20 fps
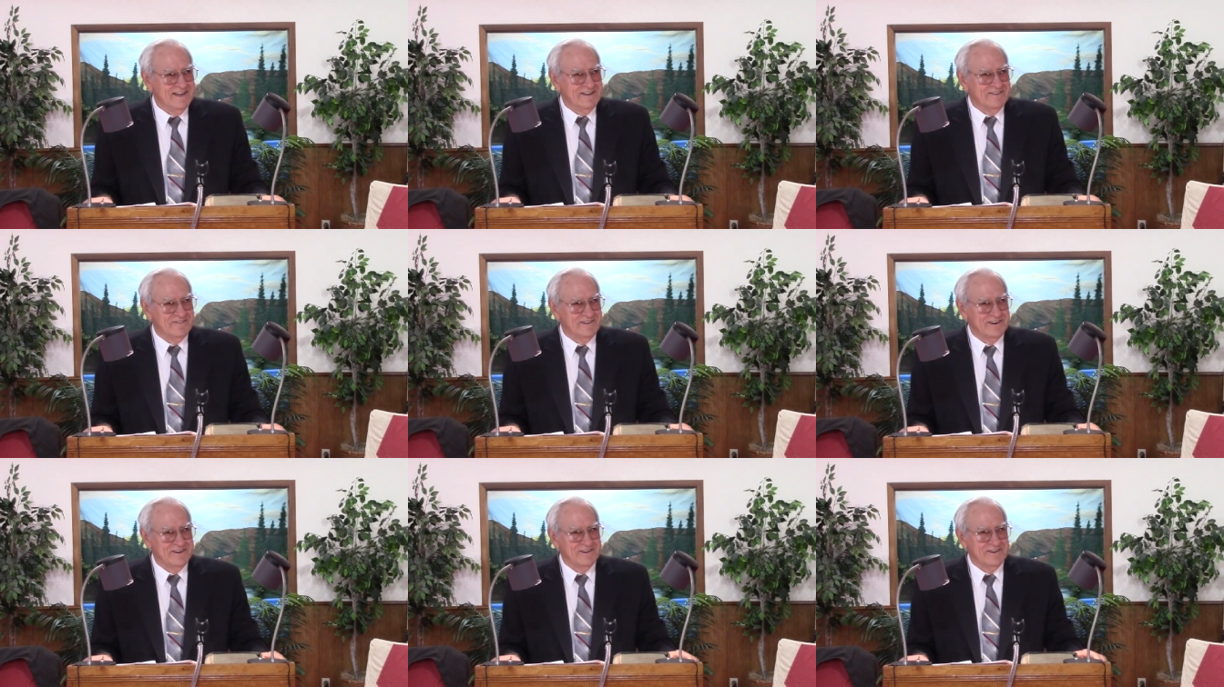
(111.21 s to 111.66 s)

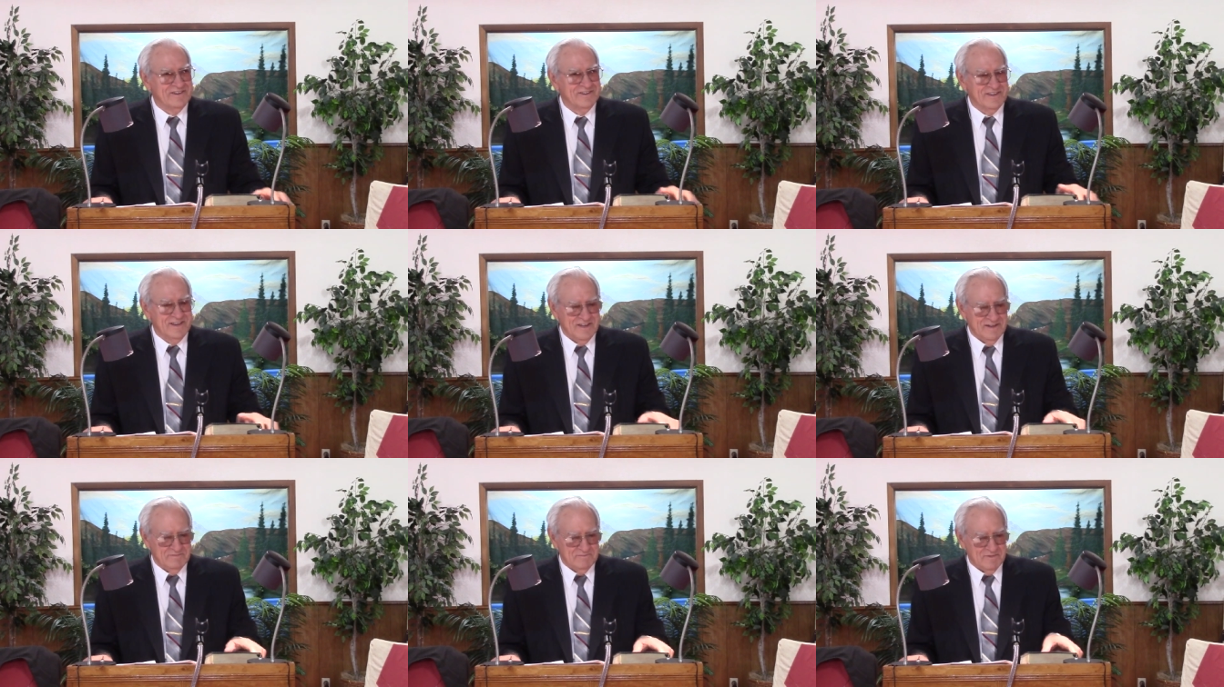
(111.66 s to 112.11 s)
we know
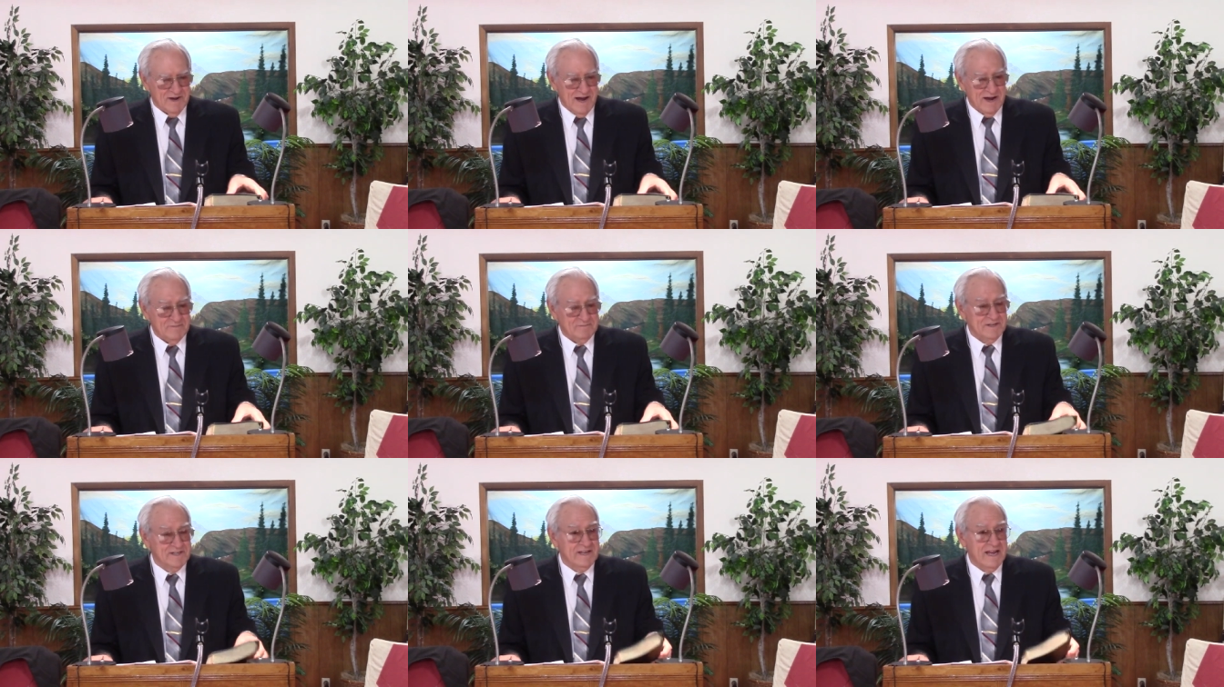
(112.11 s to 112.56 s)
the
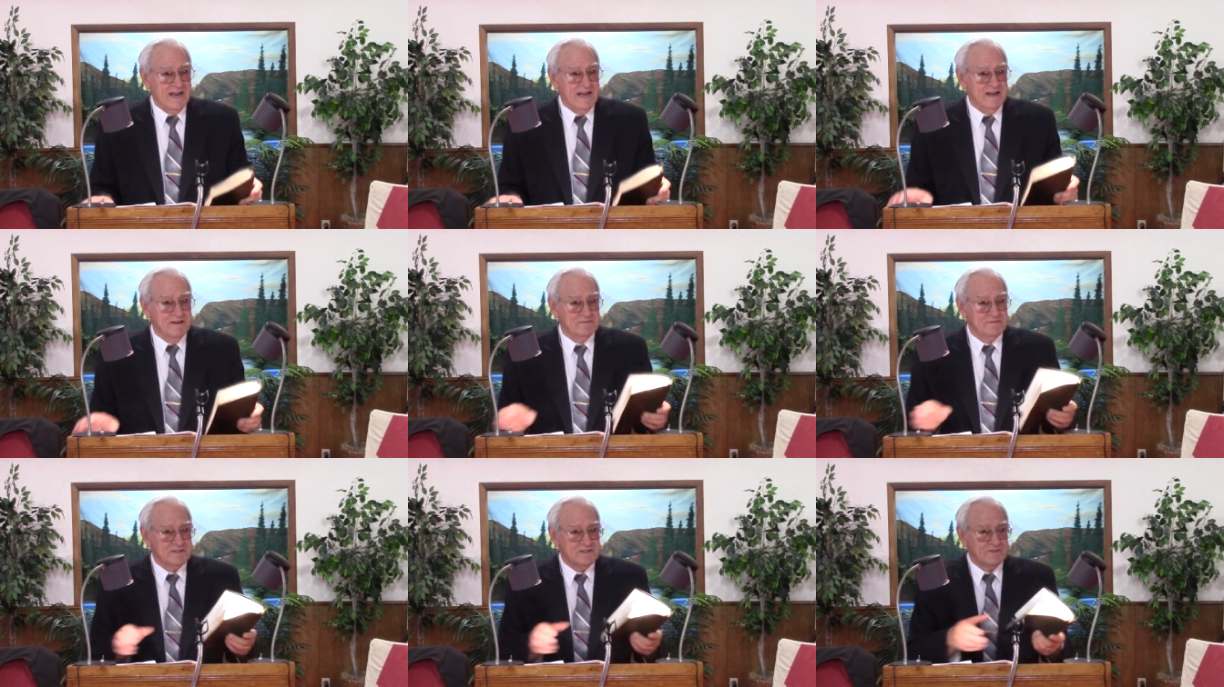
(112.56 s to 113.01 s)
Bible
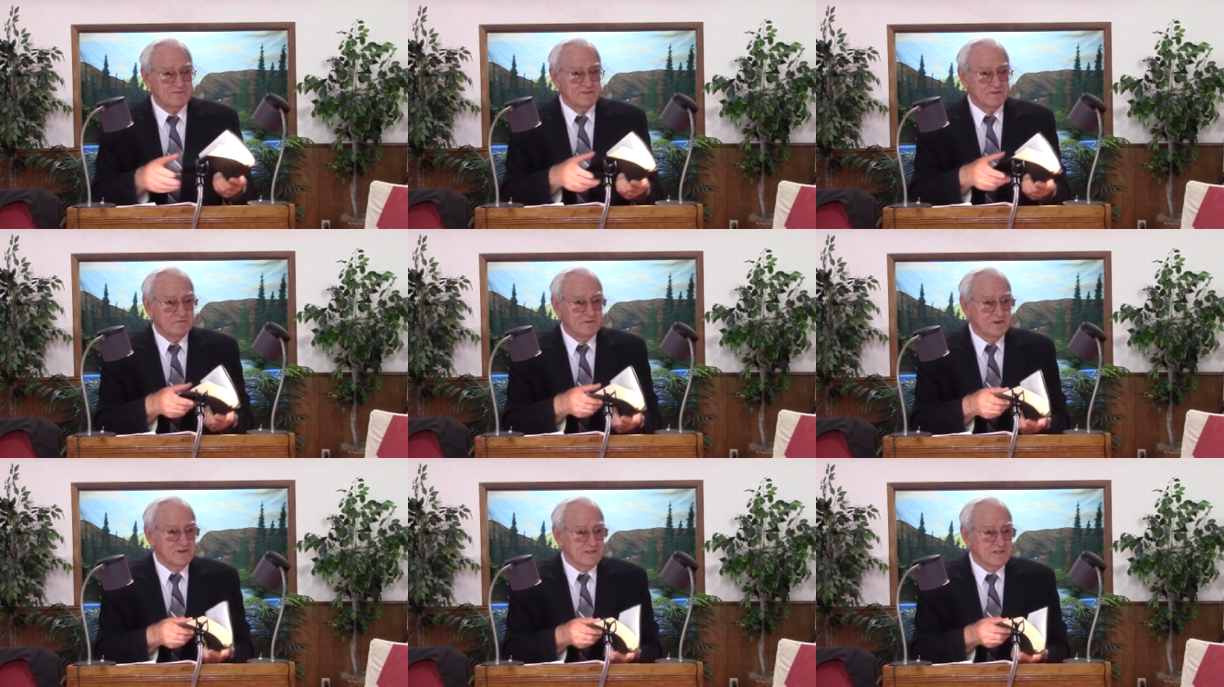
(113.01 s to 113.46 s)
names of the
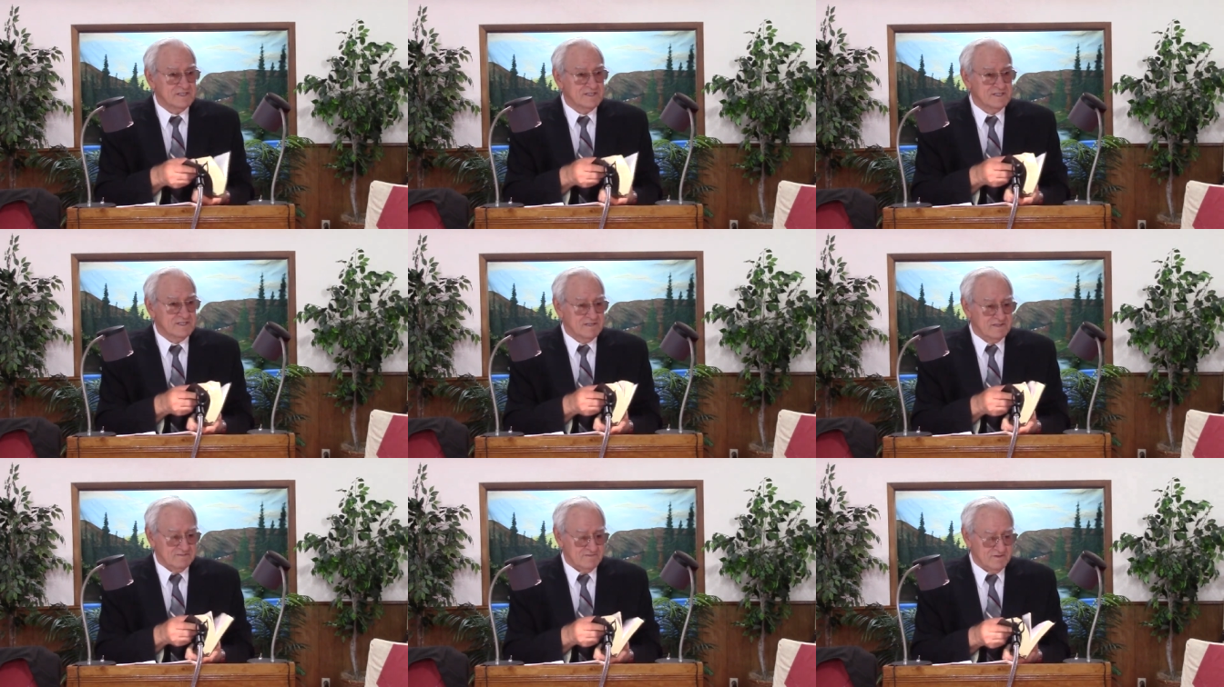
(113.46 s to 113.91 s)

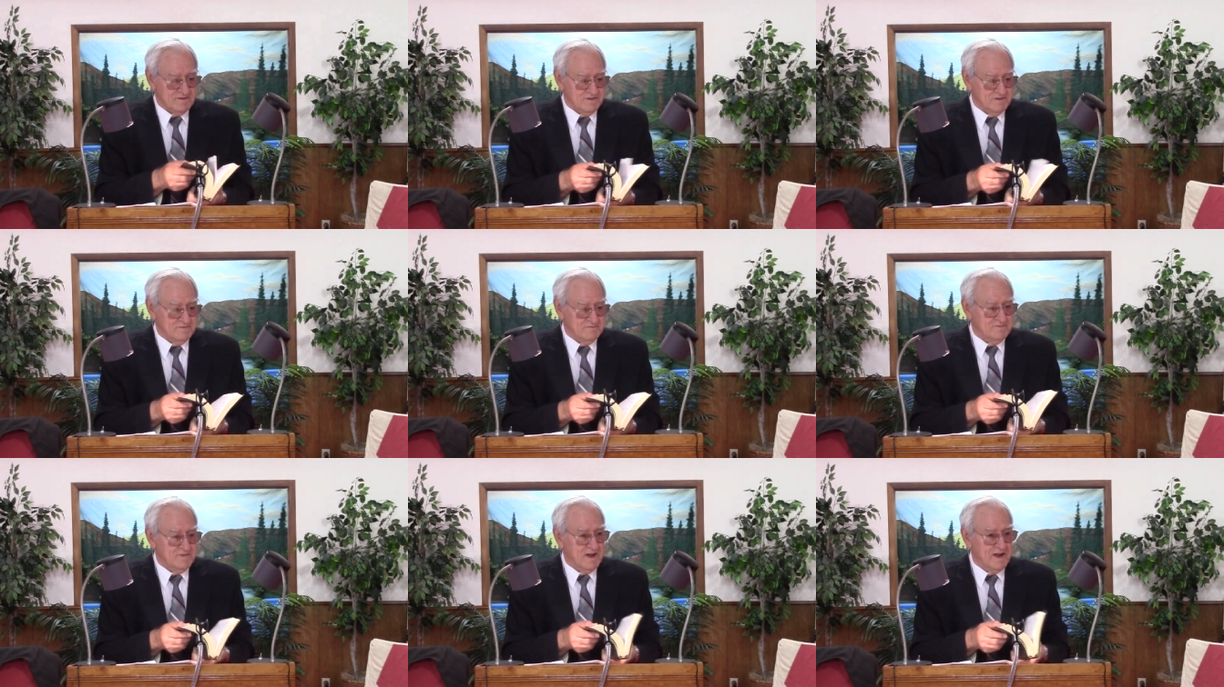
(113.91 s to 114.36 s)
books
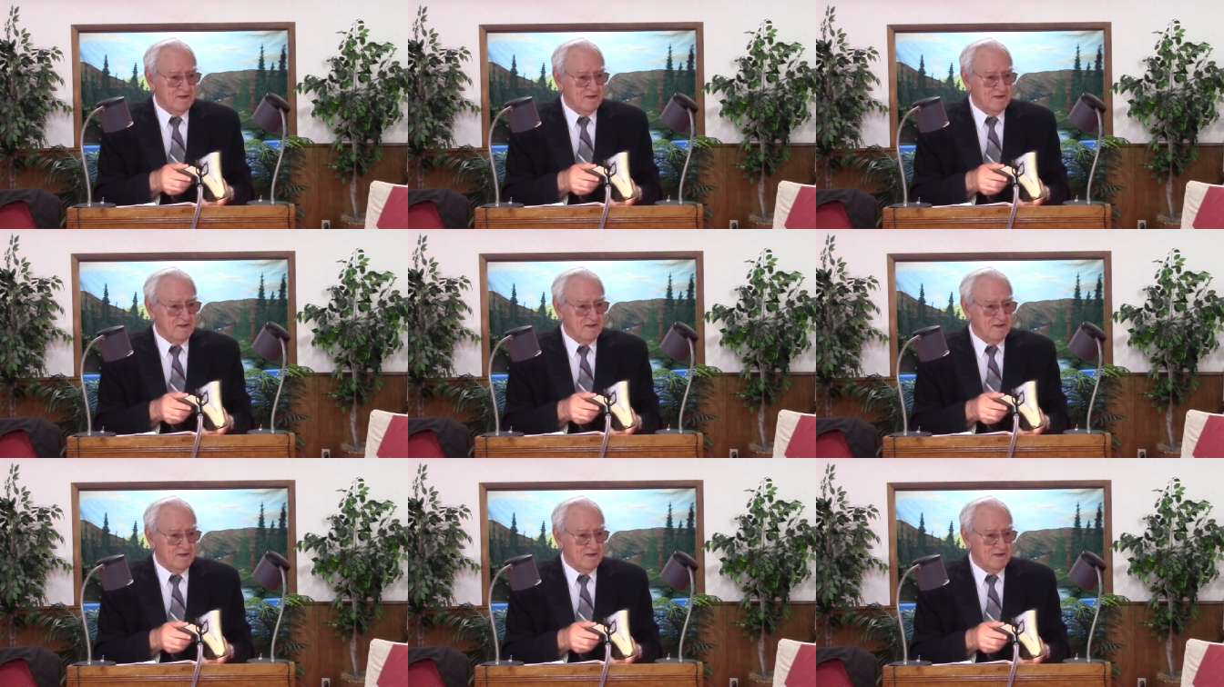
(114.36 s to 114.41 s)
or